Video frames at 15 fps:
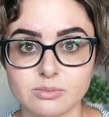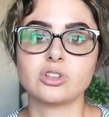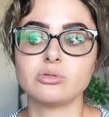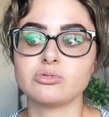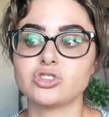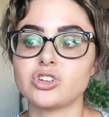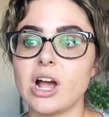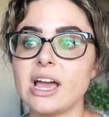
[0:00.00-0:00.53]
So
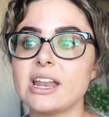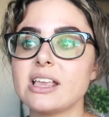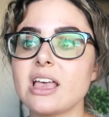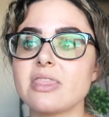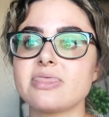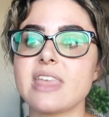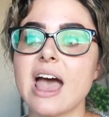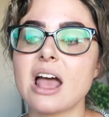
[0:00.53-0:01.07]
try to
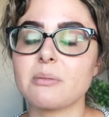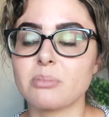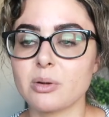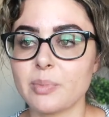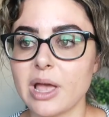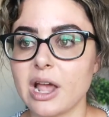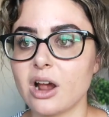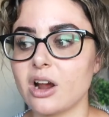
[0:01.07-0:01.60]
get that
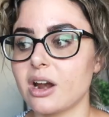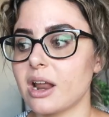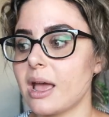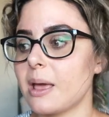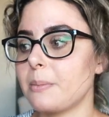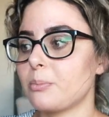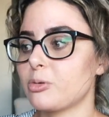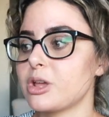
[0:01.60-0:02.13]
prepared
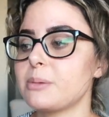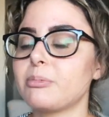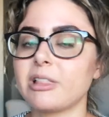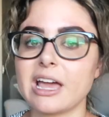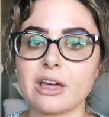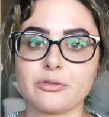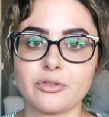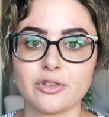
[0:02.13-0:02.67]
and pre
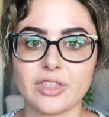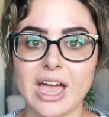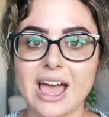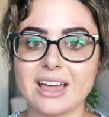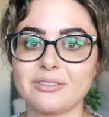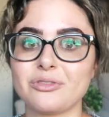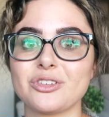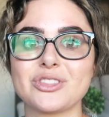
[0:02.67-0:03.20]
plan for
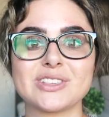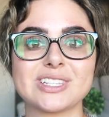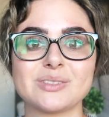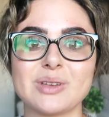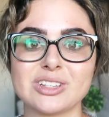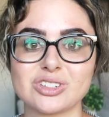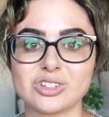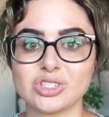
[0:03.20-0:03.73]
that for the
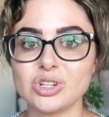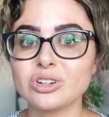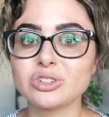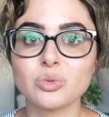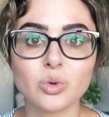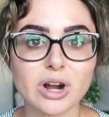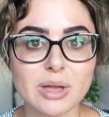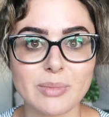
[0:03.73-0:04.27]
semester so you don't
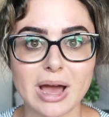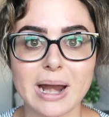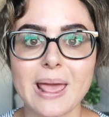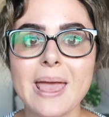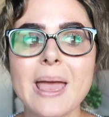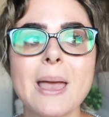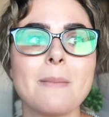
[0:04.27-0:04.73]
have to worry about it.